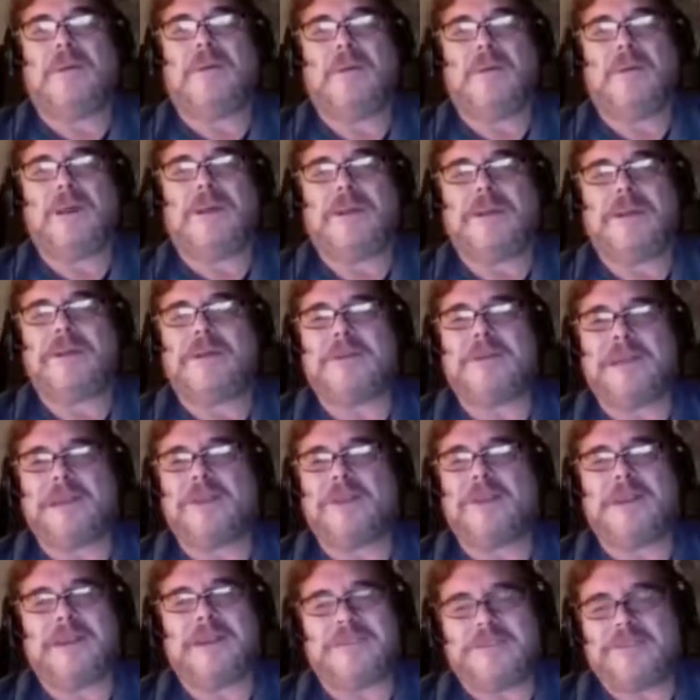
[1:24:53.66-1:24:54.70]
Well, it could
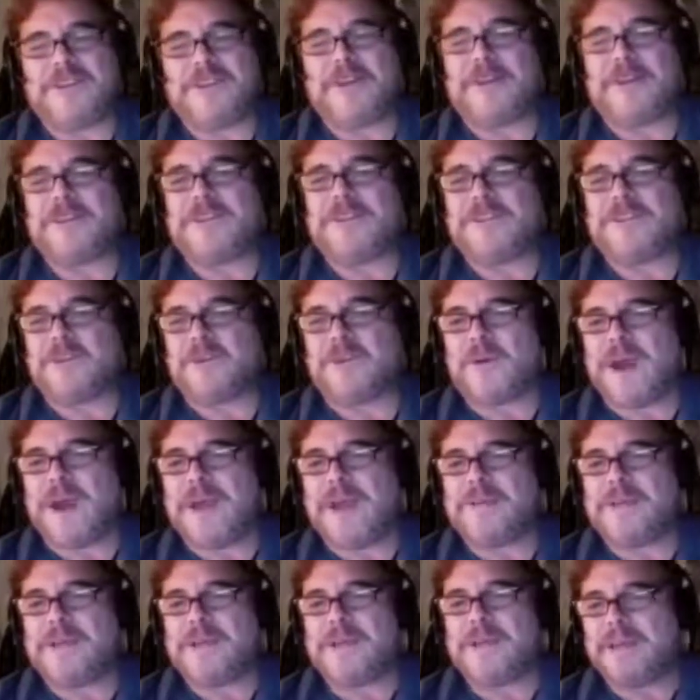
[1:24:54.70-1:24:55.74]
if it generates its own
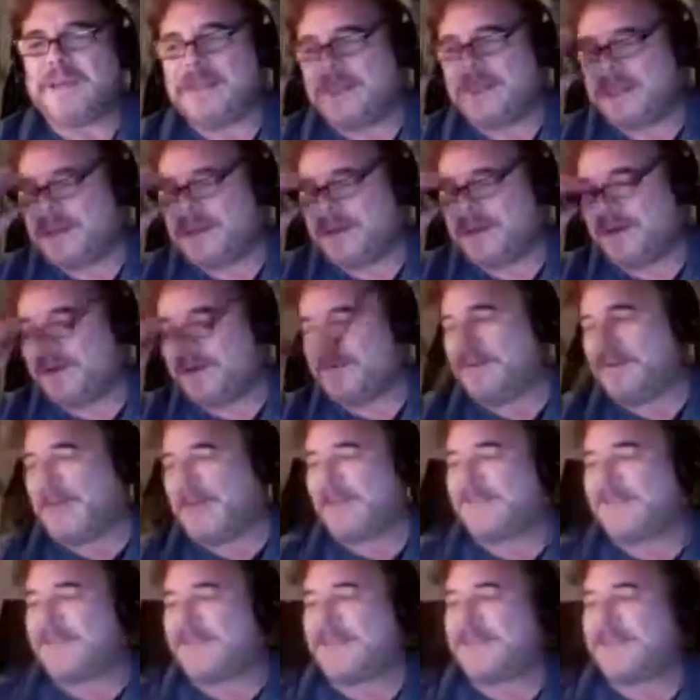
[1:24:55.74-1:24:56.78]
gravity.
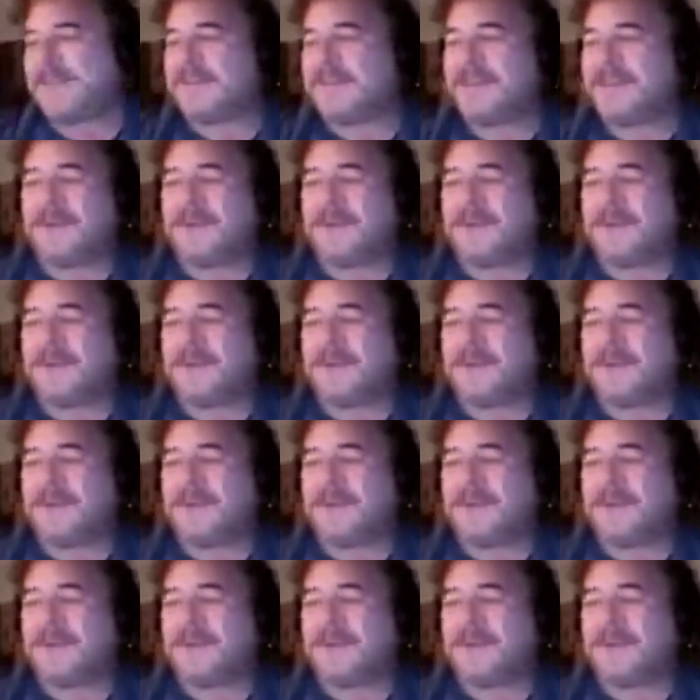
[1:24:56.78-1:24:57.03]
Yes, that's